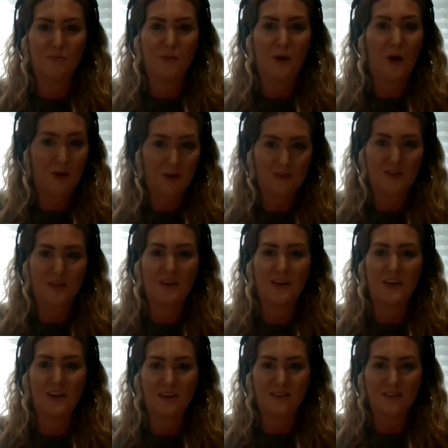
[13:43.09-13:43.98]

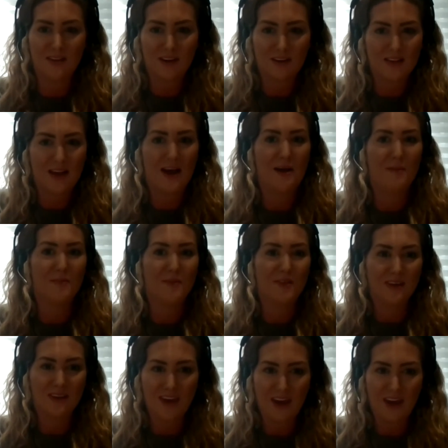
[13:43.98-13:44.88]
passing these
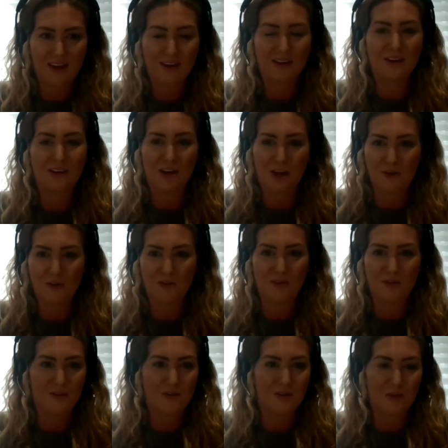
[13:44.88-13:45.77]
exams and getting closer to